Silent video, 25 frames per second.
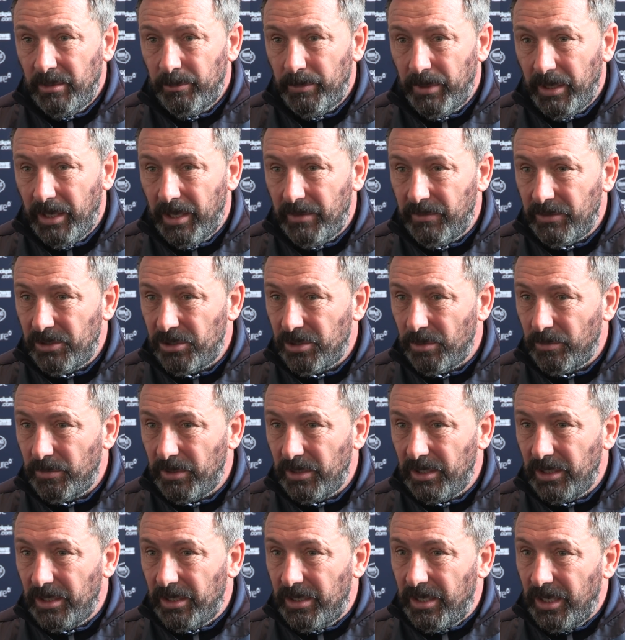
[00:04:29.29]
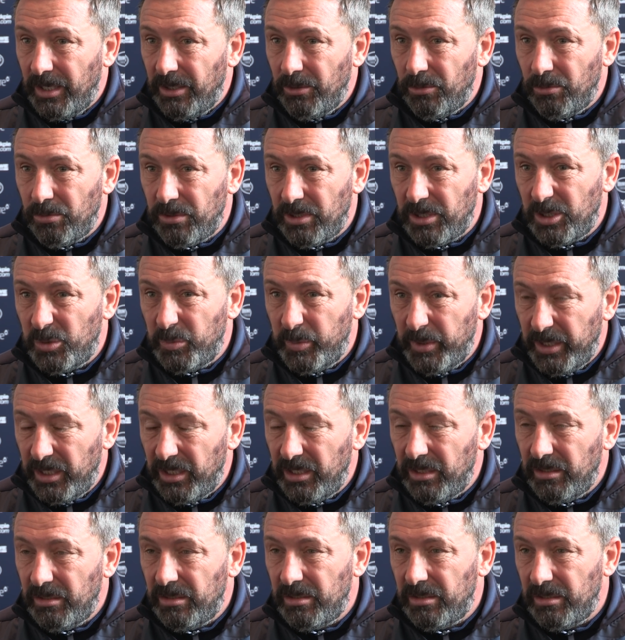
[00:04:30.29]
But having somebody like Kyle's
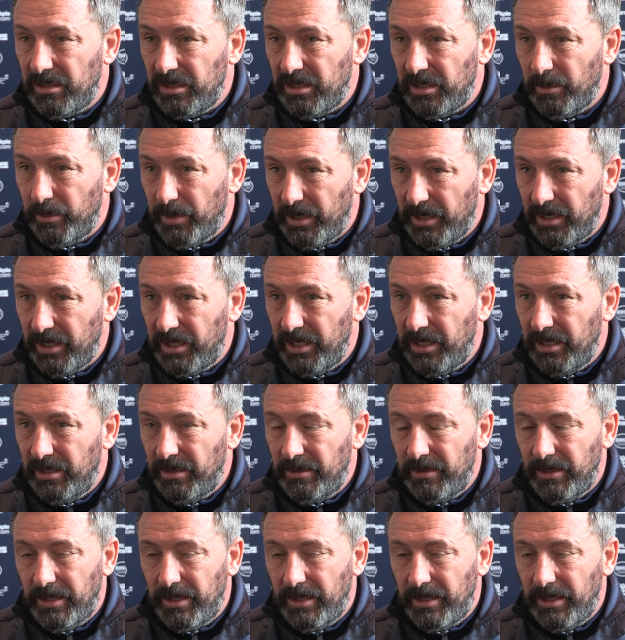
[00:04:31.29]
experience, his ability,